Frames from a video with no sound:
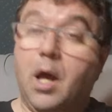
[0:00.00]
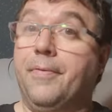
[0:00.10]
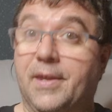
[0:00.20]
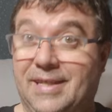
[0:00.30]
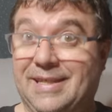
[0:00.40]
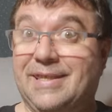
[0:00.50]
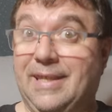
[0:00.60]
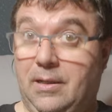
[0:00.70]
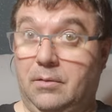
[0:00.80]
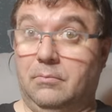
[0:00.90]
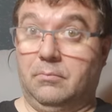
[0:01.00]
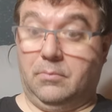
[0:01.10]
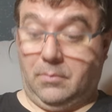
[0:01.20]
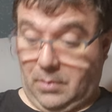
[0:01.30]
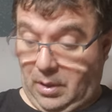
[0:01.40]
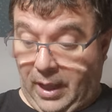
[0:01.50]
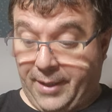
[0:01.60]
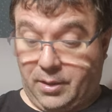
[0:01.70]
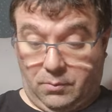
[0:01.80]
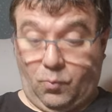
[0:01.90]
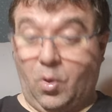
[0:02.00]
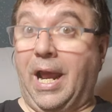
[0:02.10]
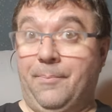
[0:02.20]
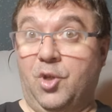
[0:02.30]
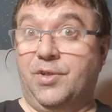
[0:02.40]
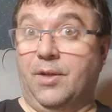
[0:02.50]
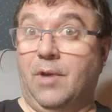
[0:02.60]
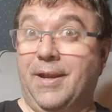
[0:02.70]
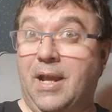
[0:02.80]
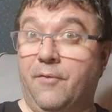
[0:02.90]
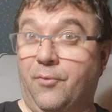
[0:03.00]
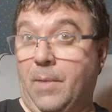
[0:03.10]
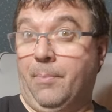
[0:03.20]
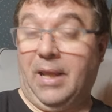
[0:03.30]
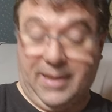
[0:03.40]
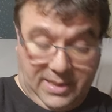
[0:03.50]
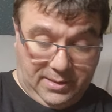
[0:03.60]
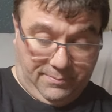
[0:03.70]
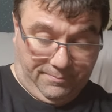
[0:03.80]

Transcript: This is thin like what I'm using right now for my blanket.